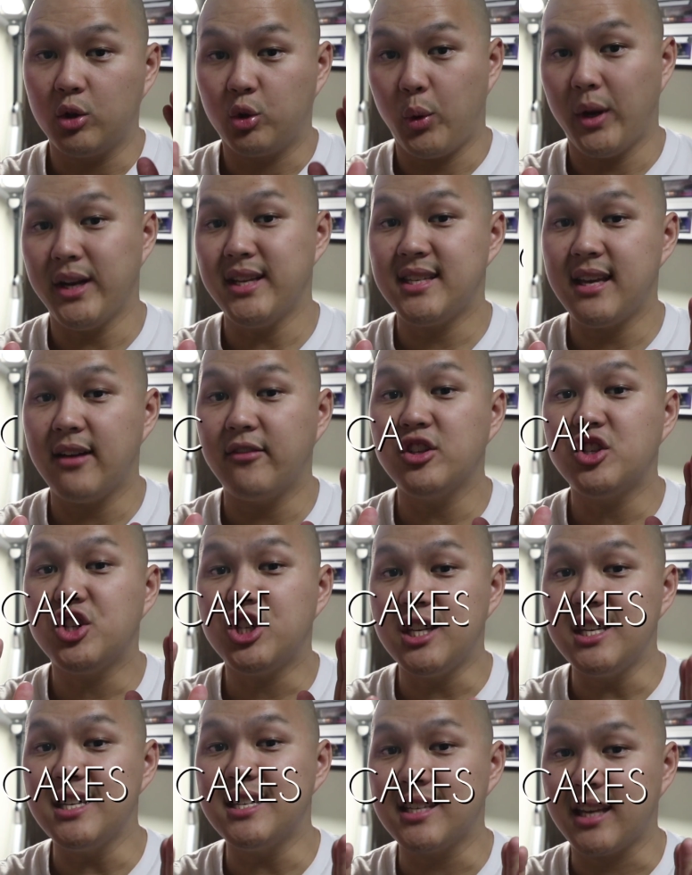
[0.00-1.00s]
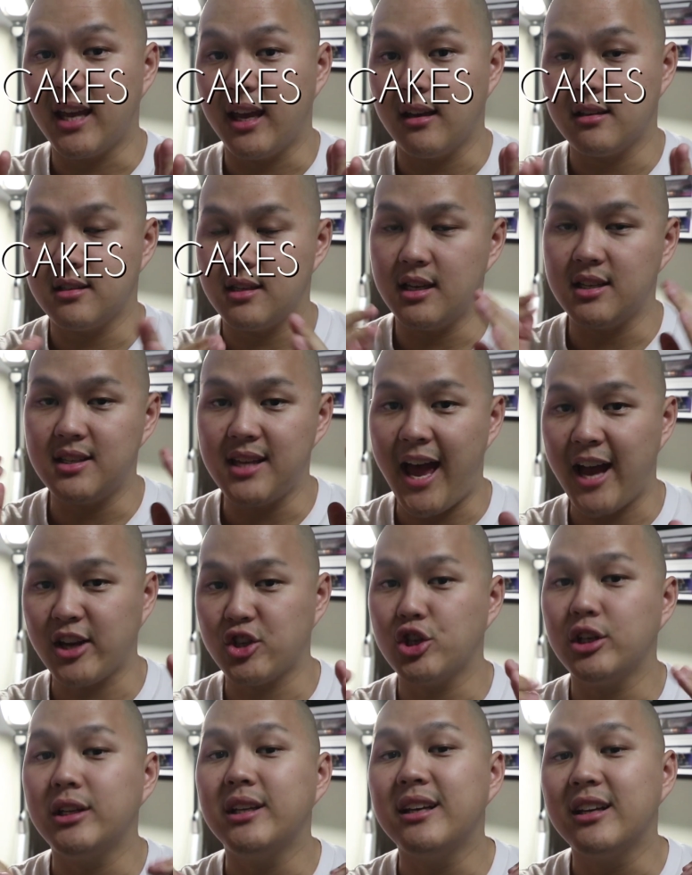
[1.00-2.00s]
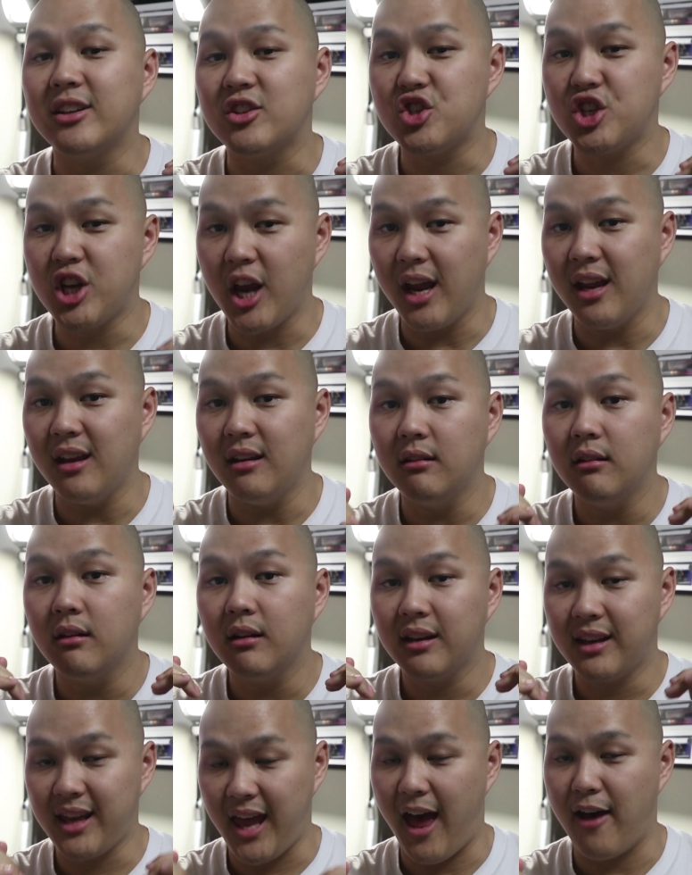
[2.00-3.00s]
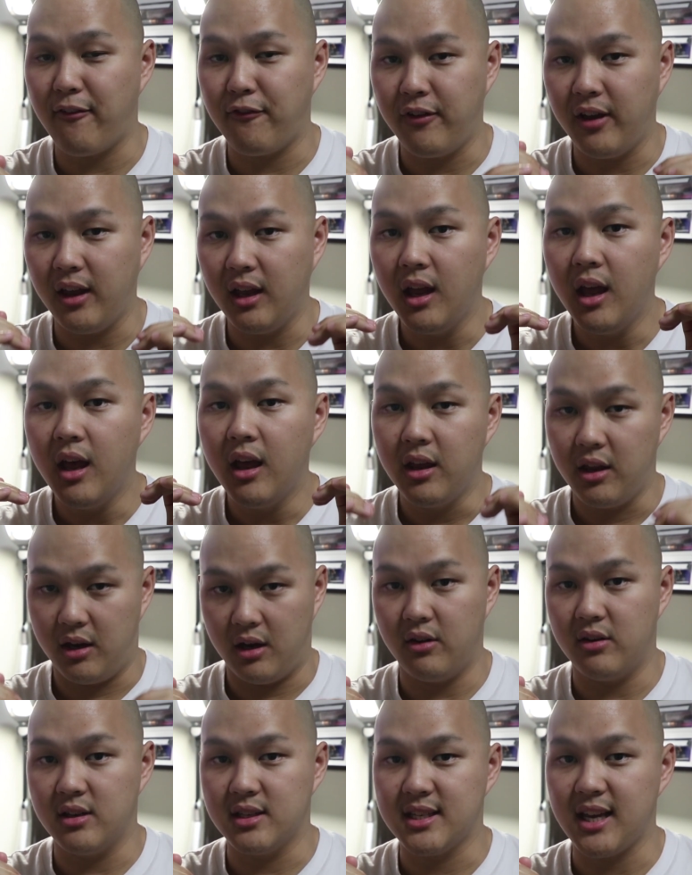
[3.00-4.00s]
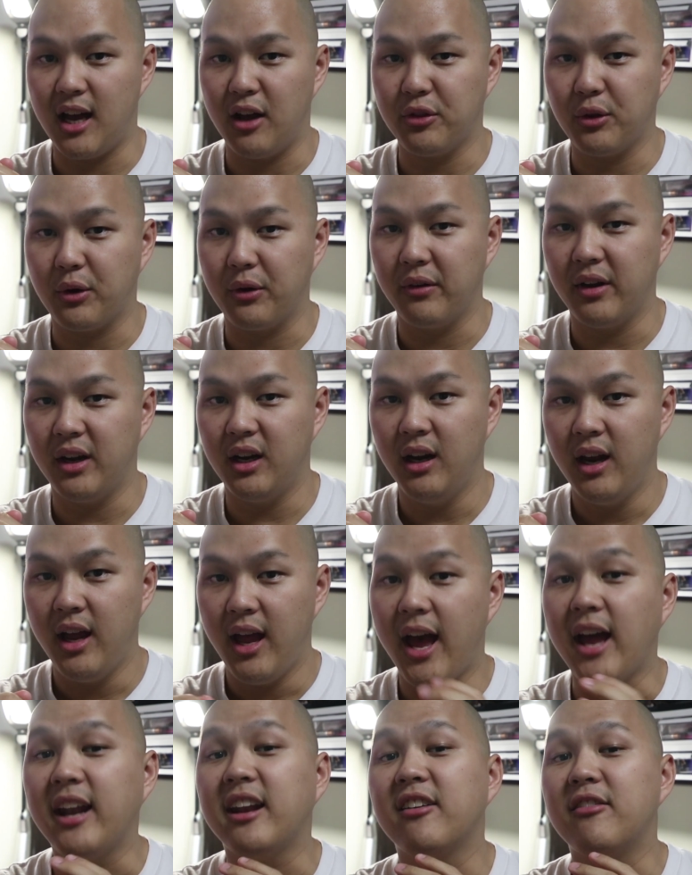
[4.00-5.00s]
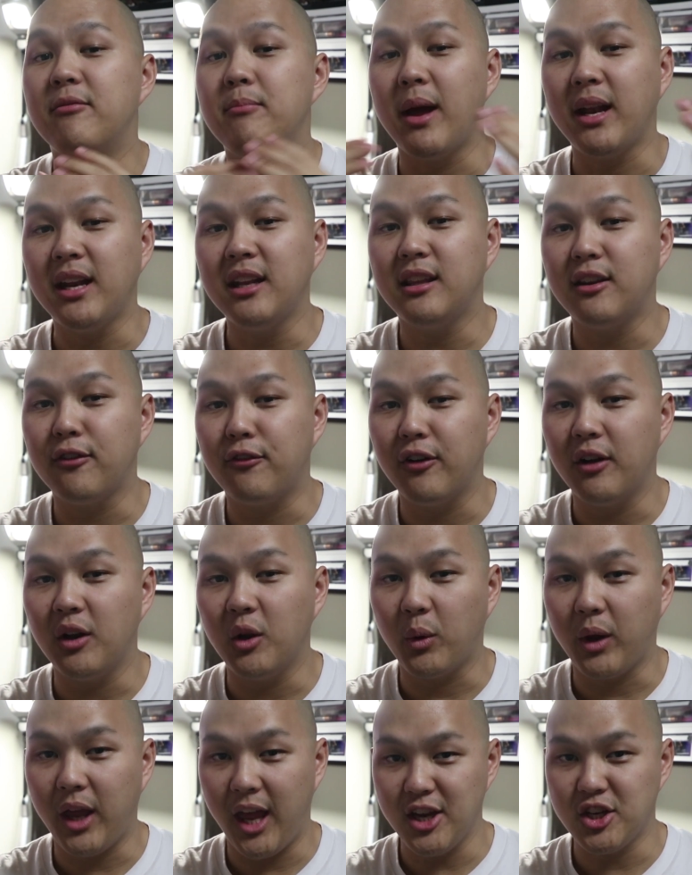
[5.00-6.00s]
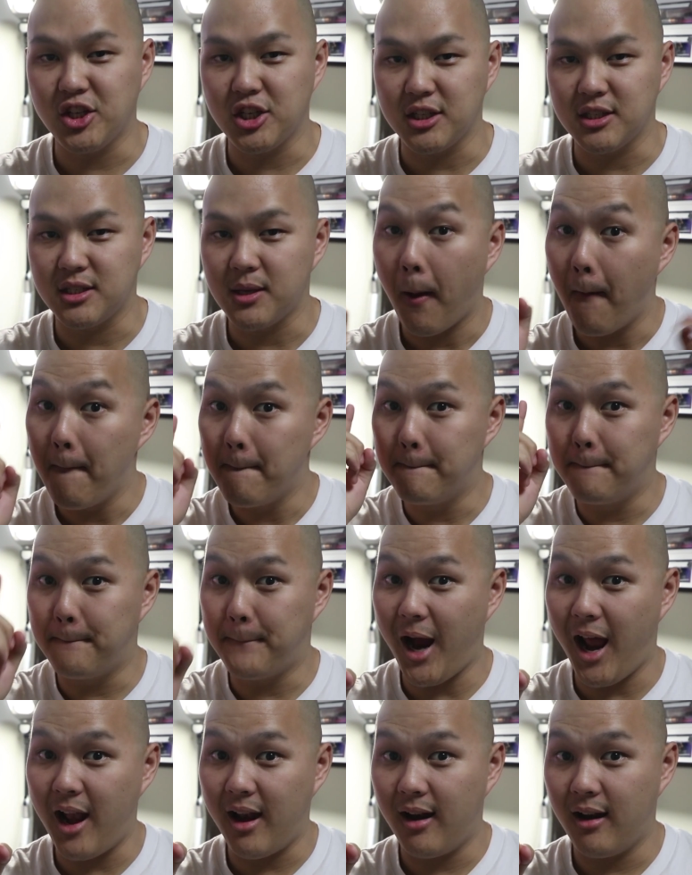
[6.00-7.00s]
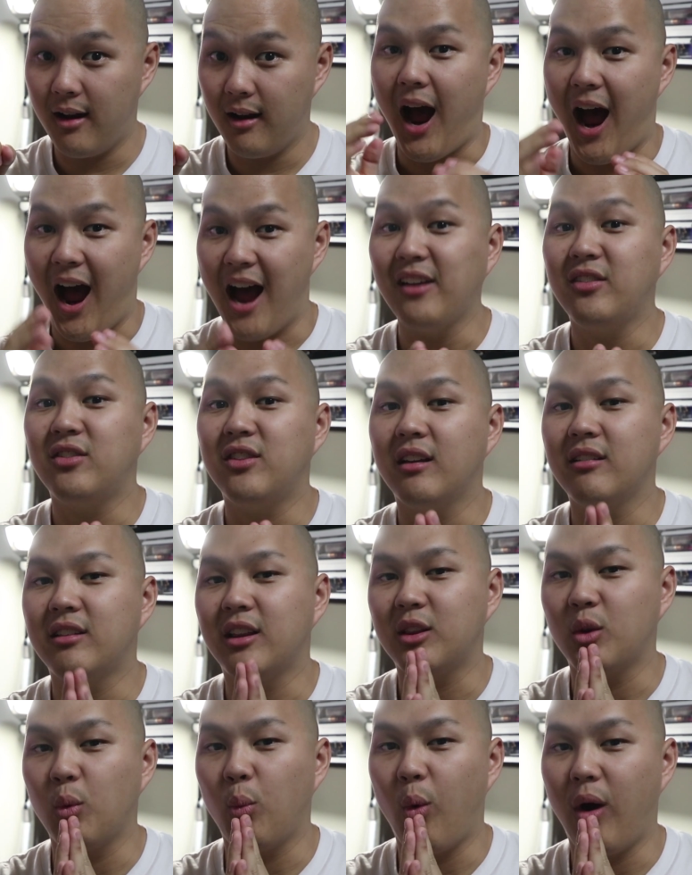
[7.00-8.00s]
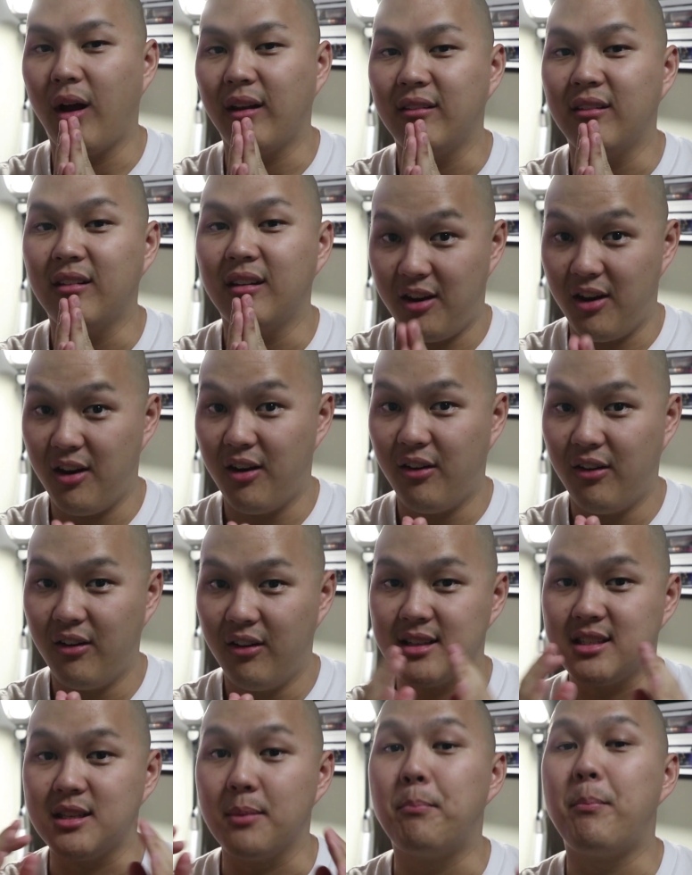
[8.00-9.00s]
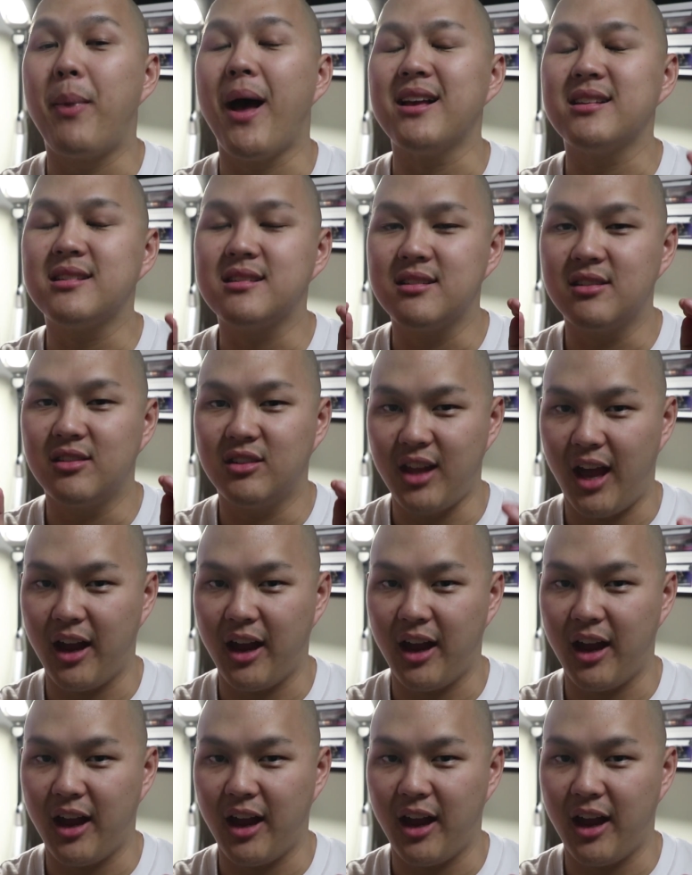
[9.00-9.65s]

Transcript: or 27 Cheesecakes is actually a chain cafe here in South Korea, and they have many different locations, but I think that the one here has the best